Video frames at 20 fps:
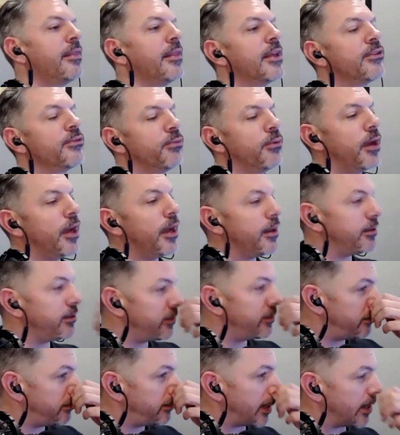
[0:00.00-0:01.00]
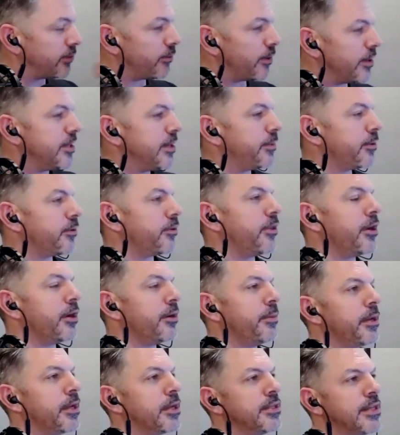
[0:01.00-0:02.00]
That's why that's why typical
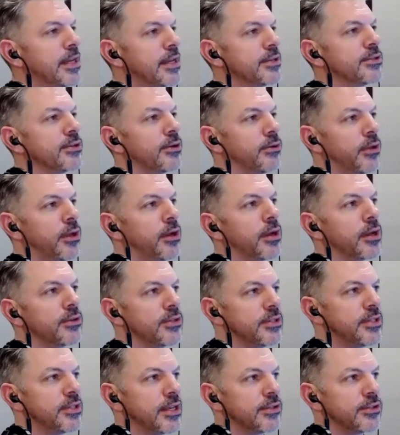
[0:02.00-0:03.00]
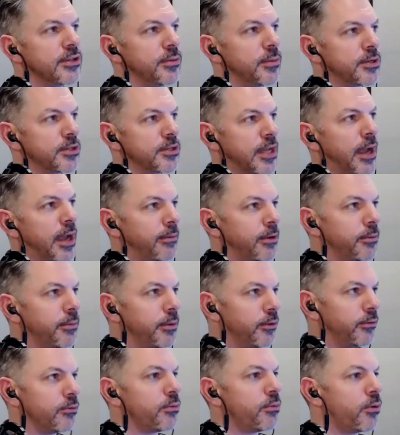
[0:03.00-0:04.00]
therapy can take so long because it takes so much time to
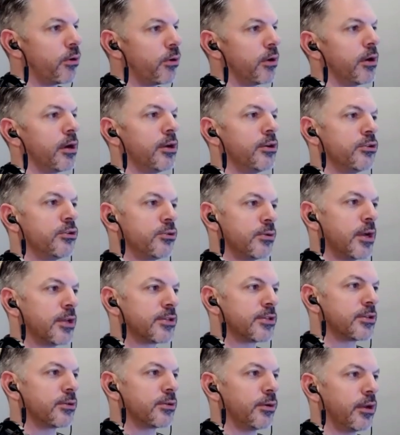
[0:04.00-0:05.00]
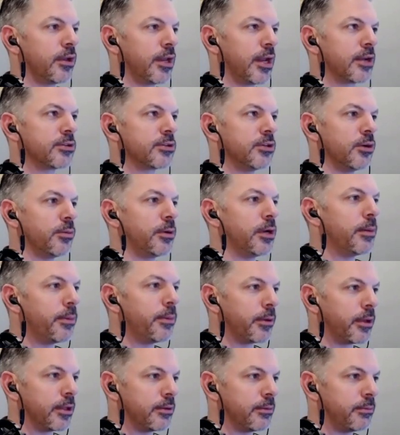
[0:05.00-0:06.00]
build rapport and trust to where you can actually open
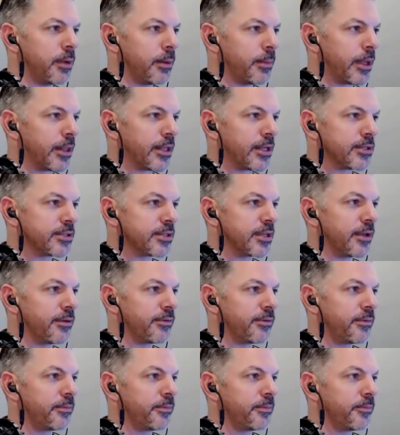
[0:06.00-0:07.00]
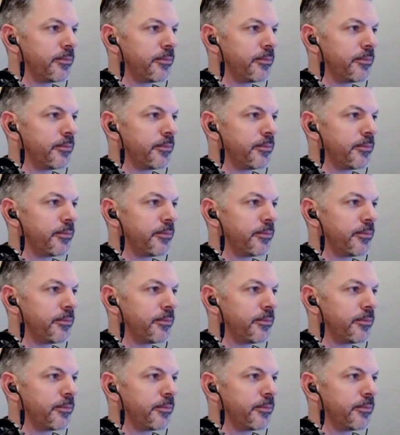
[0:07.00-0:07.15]
up again about that stuff.